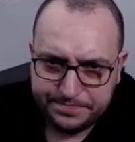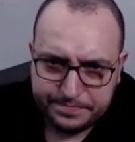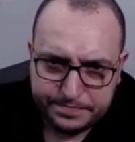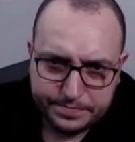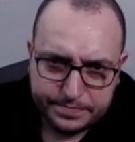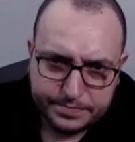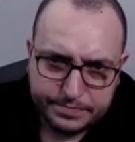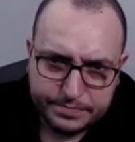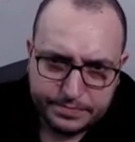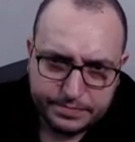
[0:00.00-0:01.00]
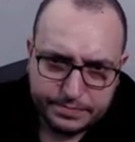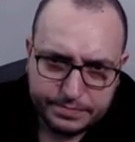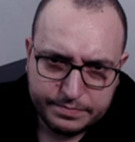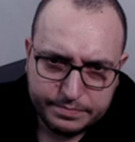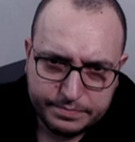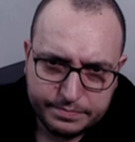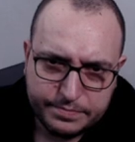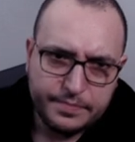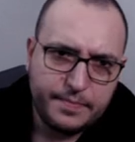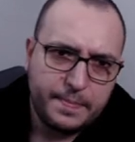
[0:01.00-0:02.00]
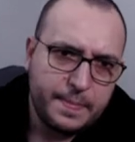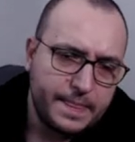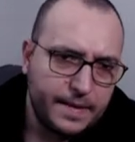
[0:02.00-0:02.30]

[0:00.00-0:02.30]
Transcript: (silence)